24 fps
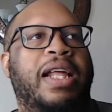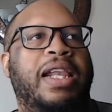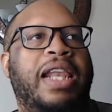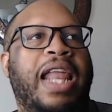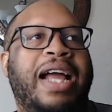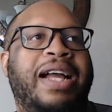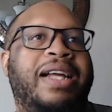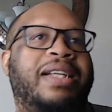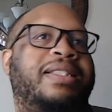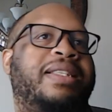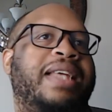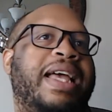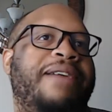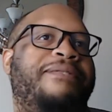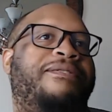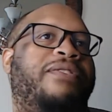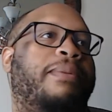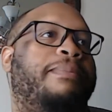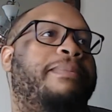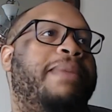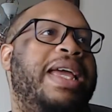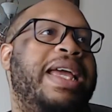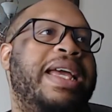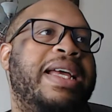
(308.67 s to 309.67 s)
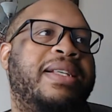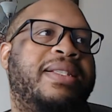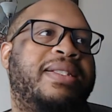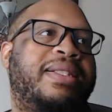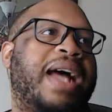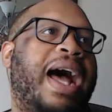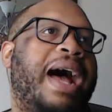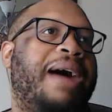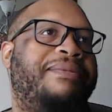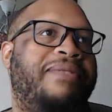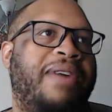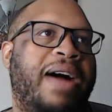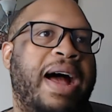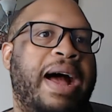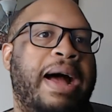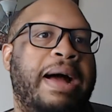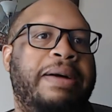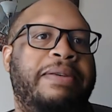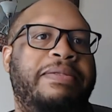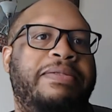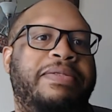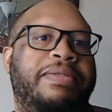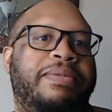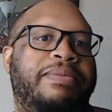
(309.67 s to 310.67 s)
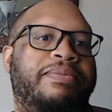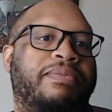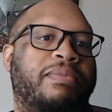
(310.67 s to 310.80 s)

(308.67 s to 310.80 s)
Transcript: like I said for me it's top 5.